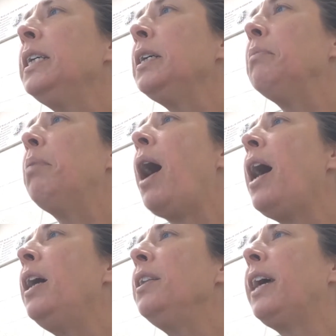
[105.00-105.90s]
And
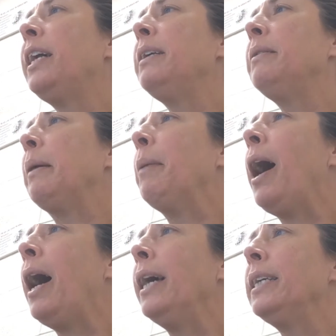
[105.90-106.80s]
pile them
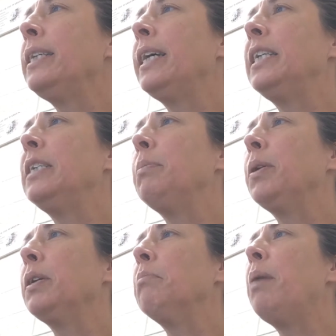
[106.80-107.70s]
high at
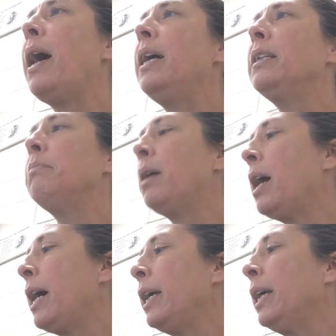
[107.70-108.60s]
Gettysburg, and pile them
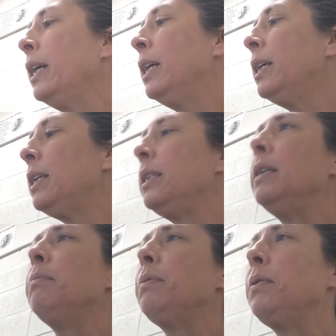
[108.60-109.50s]
high at
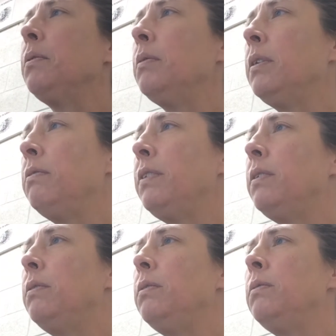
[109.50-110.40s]
Ypres and
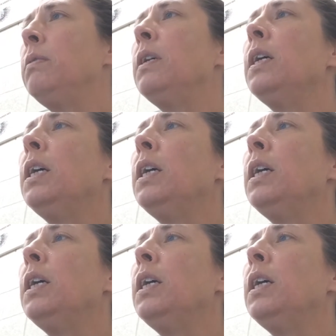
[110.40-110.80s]
Verdun.